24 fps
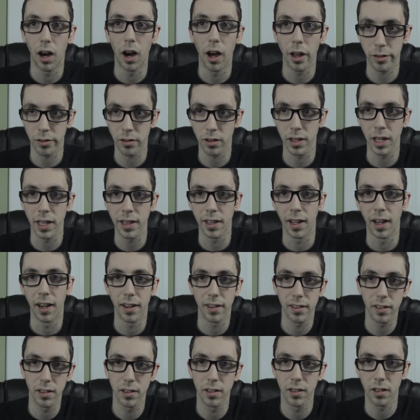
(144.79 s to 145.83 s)
other than
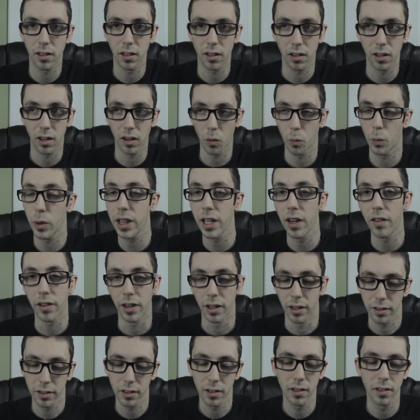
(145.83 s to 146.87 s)
that, or without
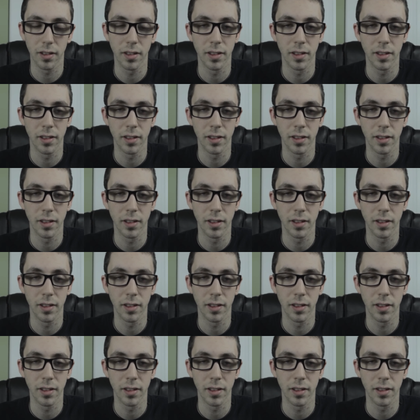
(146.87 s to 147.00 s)
it.